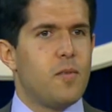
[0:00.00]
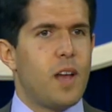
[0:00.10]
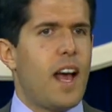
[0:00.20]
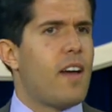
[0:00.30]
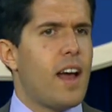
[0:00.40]

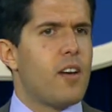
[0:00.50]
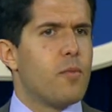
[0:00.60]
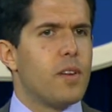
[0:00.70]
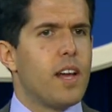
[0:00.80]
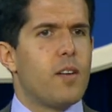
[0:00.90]
how did
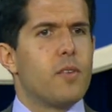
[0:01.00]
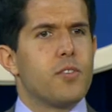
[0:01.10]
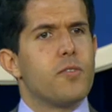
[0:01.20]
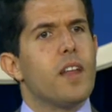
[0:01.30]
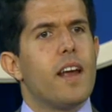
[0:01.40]
we
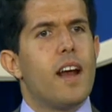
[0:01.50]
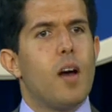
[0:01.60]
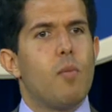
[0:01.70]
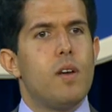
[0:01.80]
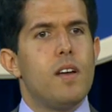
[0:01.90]
screw that up?